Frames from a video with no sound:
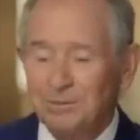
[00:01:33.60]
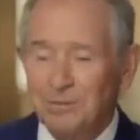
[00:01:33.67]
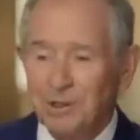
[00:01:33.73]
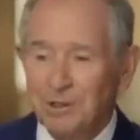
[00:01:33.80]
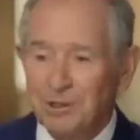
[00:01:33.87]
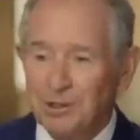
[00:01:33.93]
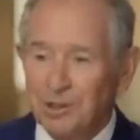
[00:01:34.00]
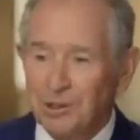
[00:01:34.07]

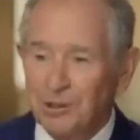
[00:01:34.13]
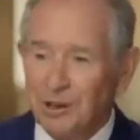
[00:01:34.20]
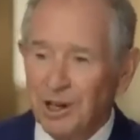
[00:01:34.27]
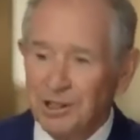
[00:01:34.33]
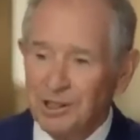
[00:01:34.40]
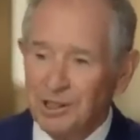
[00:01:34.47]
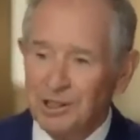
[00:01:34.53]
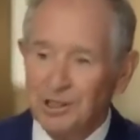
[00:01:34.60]
When there's a
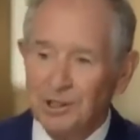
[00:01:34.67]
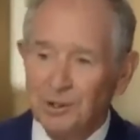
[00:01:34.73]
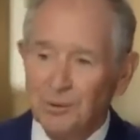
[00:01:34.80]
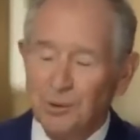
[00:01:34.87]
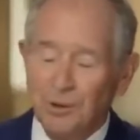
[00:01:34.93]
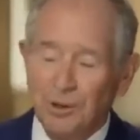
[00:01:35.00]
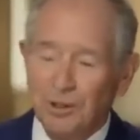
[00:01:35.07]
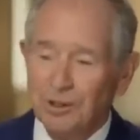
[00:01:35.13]
crisis in the
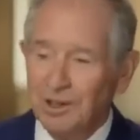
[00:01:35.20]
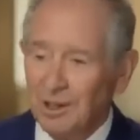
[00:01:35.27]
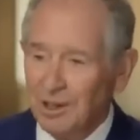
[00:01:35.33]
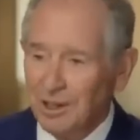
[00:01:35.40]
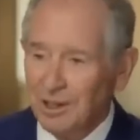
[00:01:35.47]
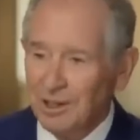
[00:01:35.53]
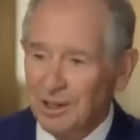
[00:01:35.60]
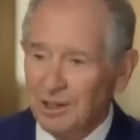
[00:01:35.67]
world,
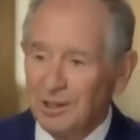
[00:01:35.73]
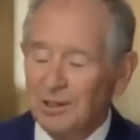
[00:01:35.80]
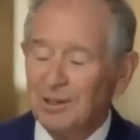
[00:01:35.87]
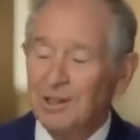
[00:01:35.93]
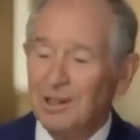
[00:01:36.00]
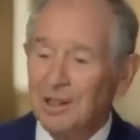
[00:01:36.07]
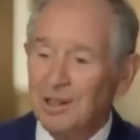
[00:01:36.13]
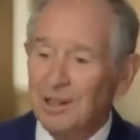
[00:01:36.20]

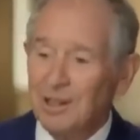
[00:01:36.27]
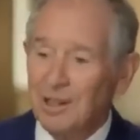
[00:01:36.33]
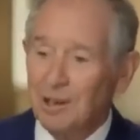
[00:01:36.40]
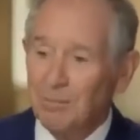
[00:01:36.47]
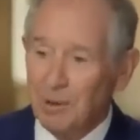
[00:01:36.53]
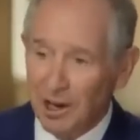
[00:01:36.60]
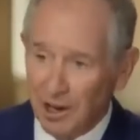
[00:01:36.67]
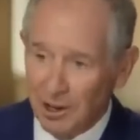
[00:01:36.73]

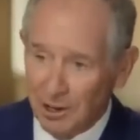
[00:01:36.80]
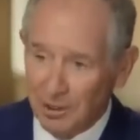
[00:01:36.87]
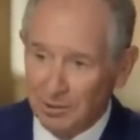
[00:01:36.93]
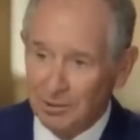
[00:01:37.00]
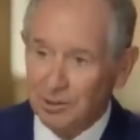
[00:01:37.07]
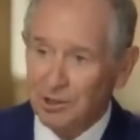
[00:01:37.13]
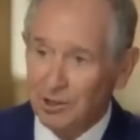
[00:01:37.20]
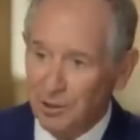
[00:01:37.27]
they buy
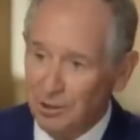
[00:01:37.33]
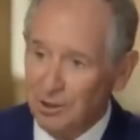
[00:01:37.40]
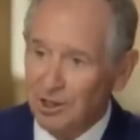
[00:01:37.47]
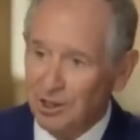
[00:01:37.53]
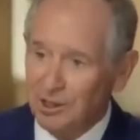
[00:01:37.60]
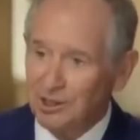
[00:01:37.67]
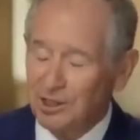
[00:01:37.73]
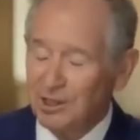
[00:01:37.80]
our
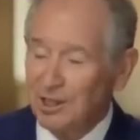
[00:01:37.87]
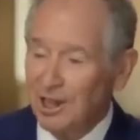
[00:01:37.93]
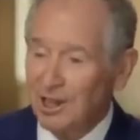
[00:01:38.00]
securities.